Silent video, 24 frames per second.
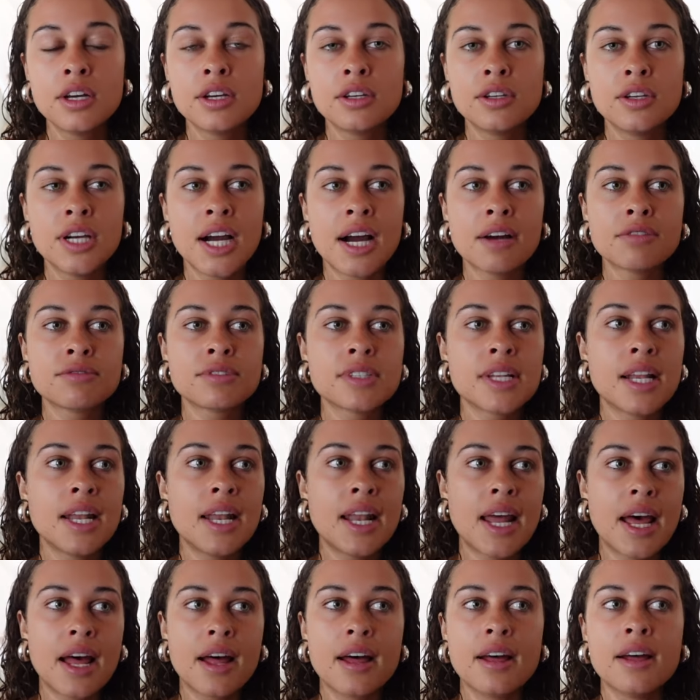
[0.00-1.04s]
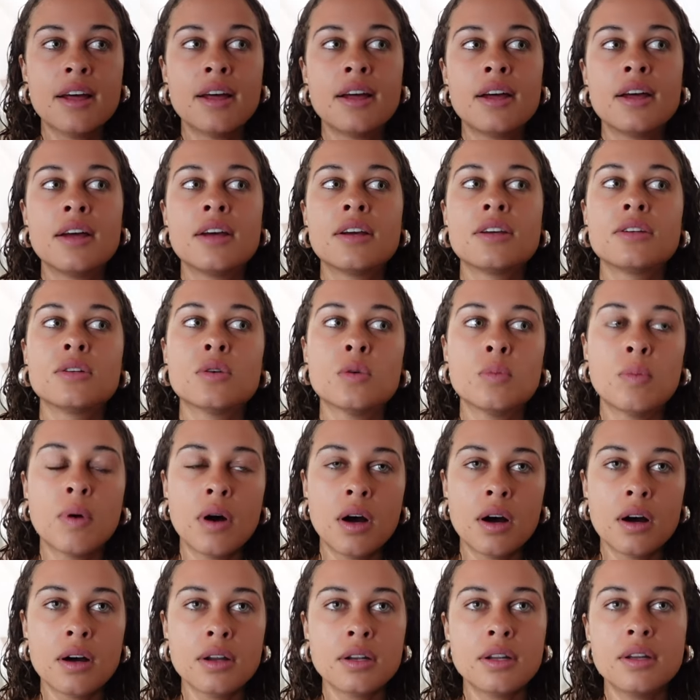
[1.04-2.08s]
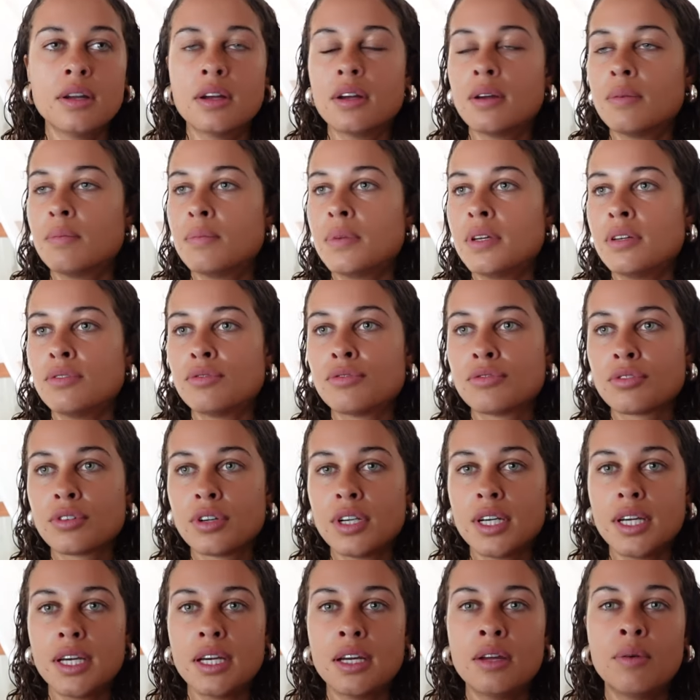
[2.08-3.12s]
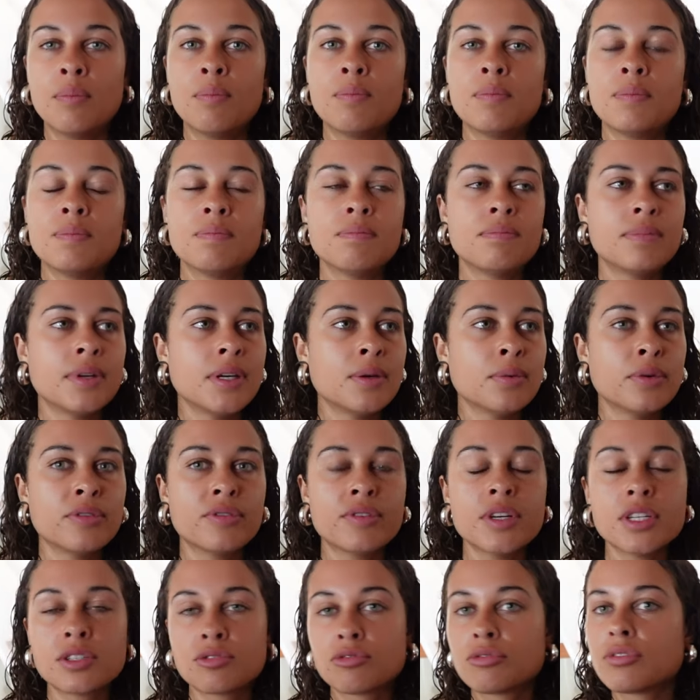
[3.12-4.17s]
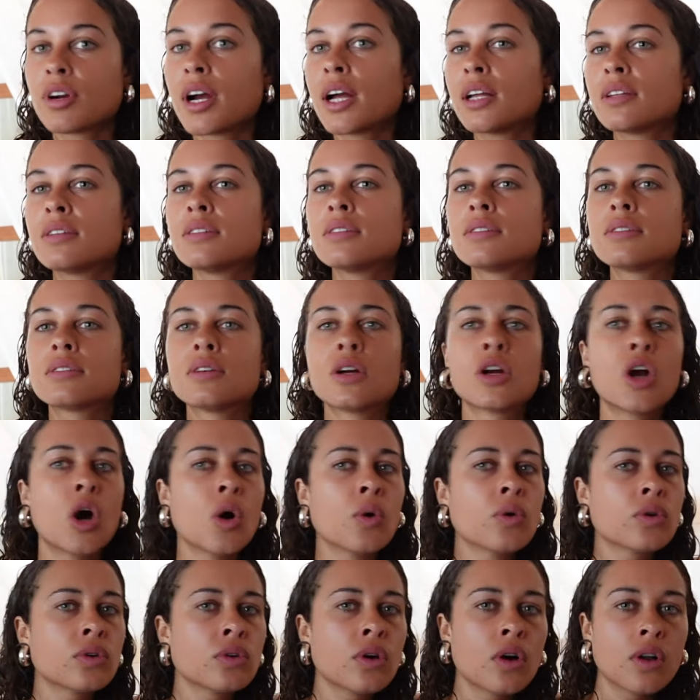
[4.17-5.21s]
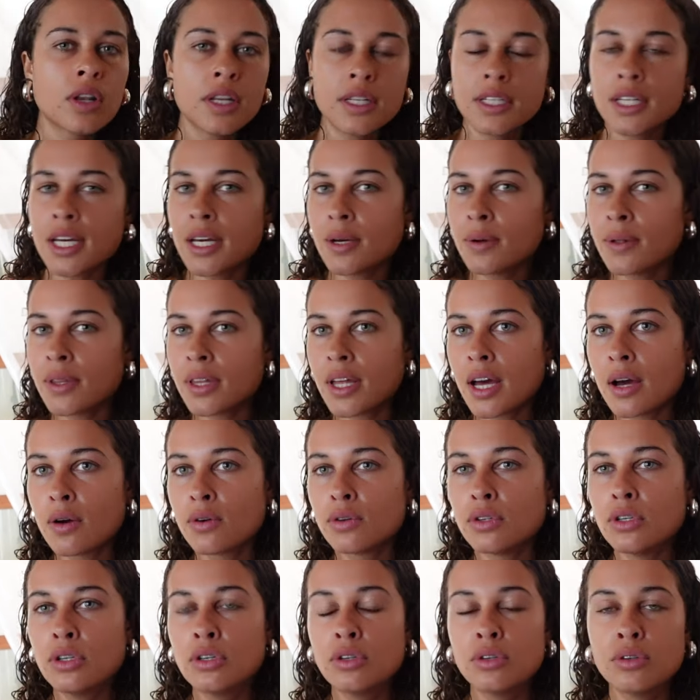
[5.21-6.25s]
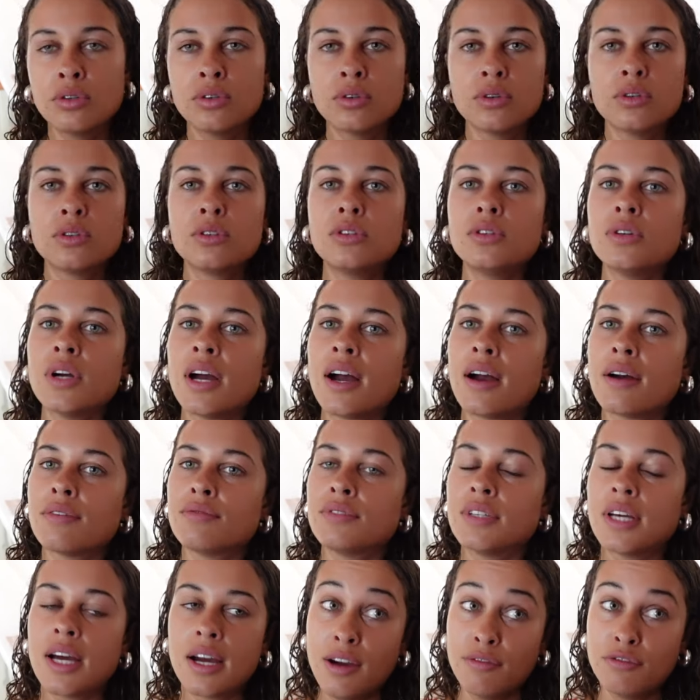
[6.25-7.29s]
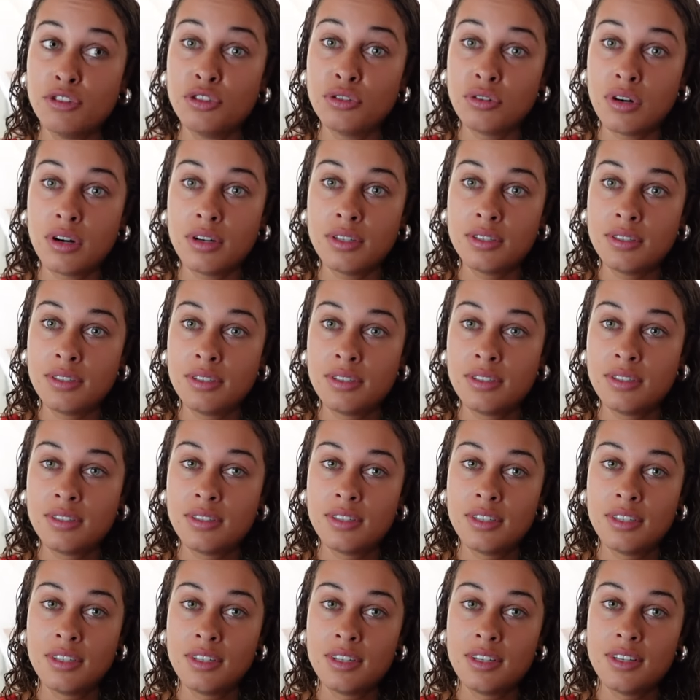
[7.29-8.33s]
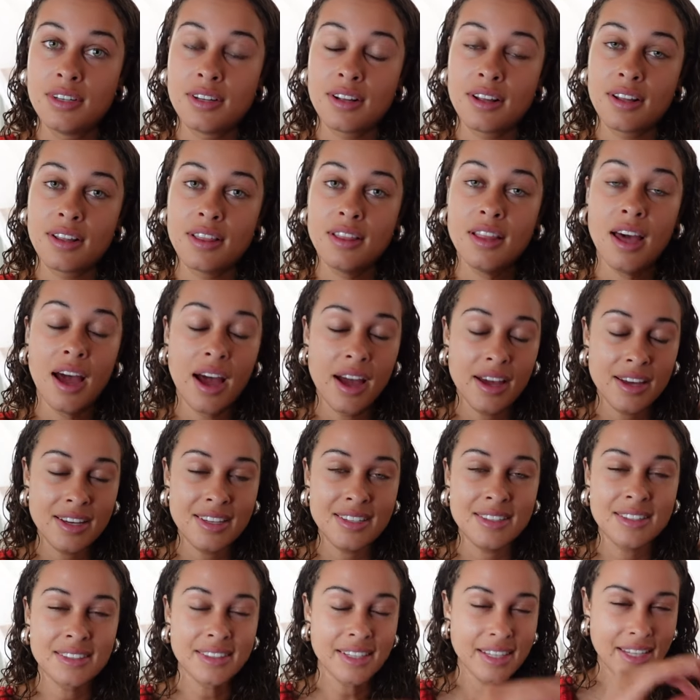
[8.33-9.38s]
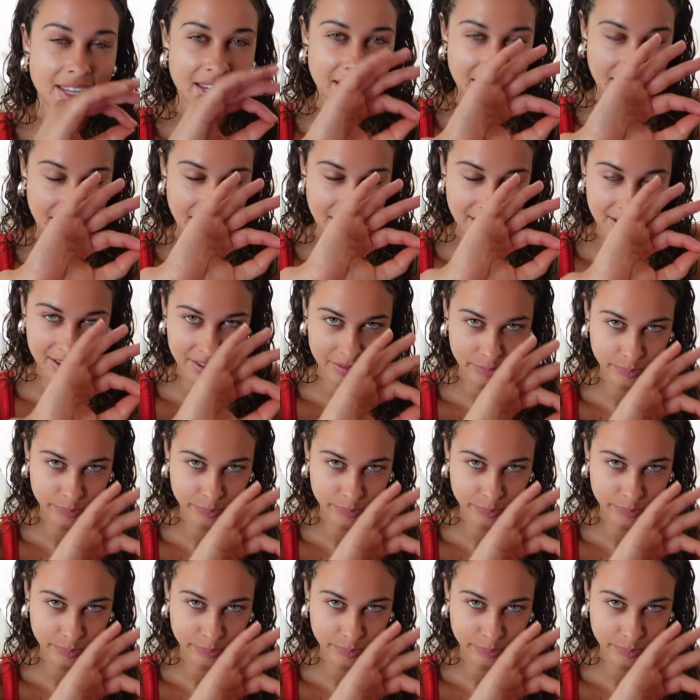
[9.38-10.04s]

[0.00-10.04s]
You have to let your partner be free, be with his friends, go on holiday without you. You have to have trust. That is key.